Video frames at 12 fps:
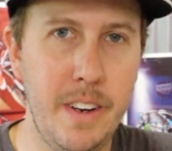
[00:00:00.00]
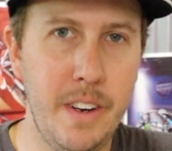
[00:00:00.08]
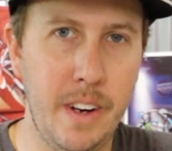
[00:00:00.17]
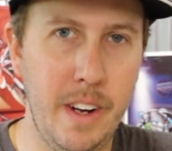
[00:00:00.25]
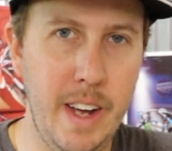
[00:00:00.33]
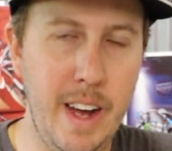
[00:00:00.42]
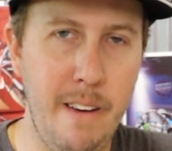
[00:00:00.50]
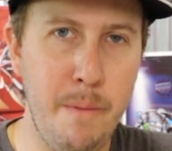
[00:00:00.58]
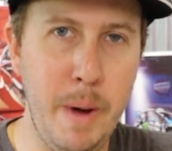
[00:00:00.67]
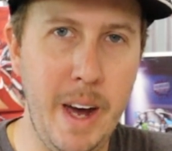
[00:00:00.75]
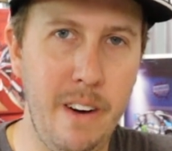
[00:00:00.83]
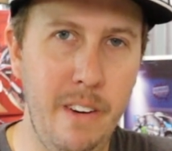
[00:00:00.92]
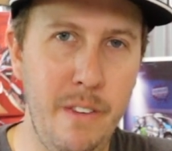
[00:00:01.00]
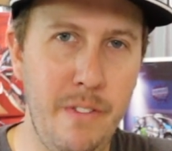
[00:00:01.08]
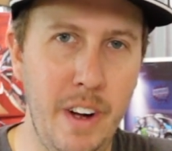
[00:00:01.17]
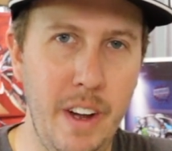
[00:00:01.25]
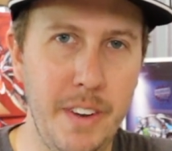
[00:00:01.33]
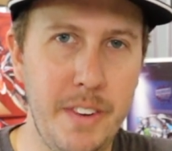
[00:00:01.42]
you're going to have battery
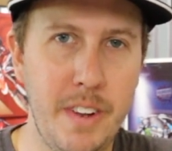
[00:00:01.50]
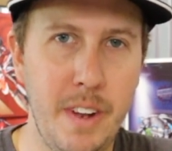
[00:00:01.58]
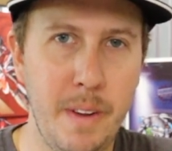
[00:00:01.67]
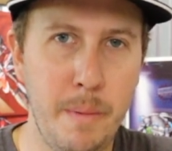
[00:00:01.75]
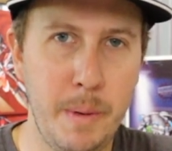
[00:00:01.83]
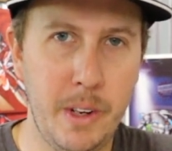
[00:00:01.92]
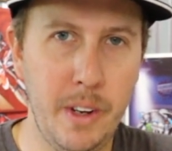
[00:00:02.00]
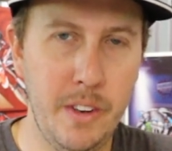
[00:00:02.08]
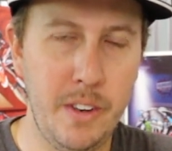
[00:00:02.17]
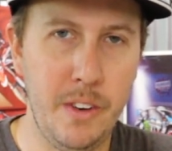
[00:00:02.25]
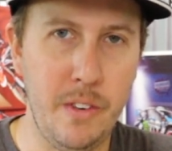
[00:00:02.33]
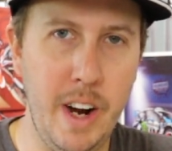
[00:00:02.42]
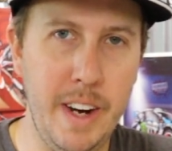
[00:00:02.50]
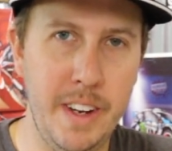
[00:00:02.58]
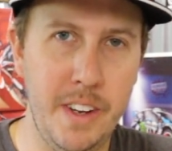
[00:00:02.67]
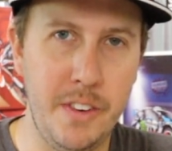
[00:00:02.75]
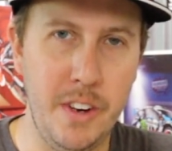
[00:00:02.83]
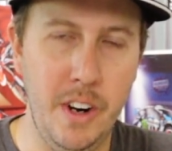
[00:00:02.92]
faults because he's riding
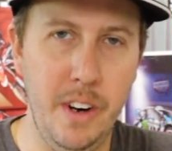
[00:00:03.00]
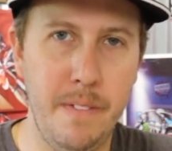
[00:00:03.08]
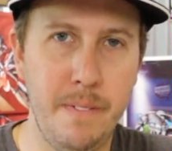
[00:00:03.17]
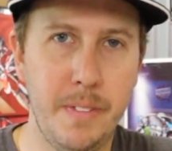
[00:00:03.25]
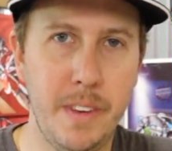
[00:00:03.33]
on dirt